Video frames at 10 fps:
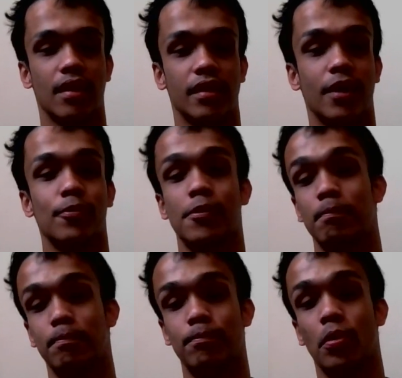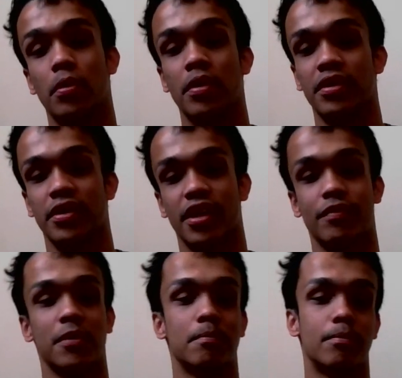that were born or
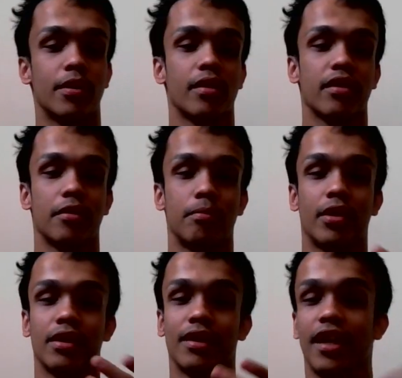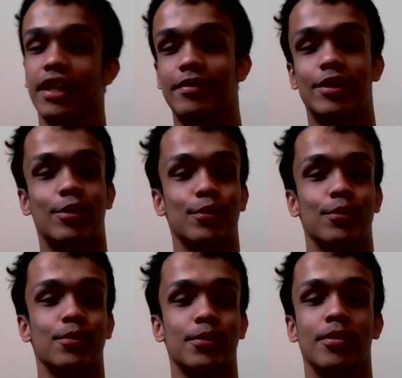given birth or brought light
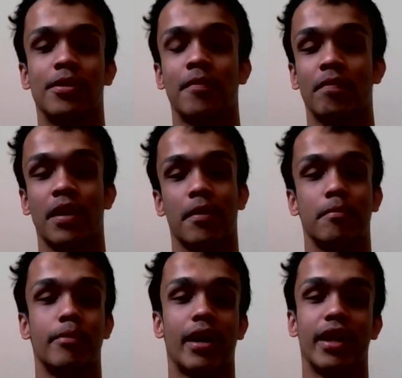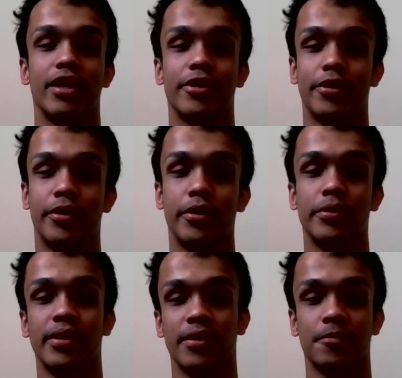to by your
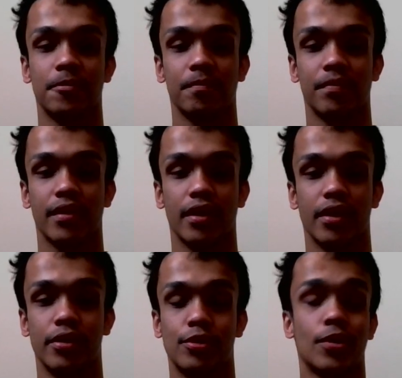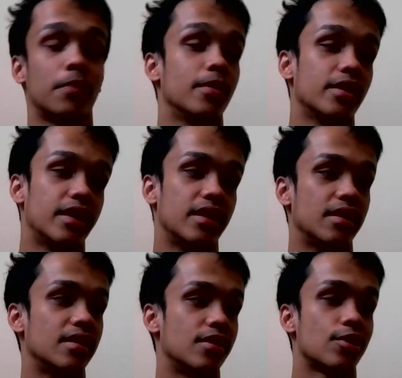own, troubled
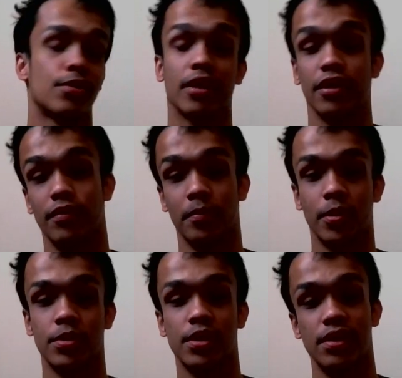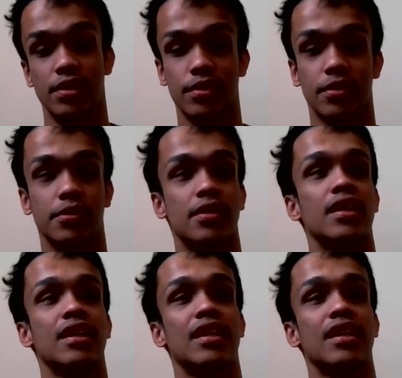and destructive emotions. So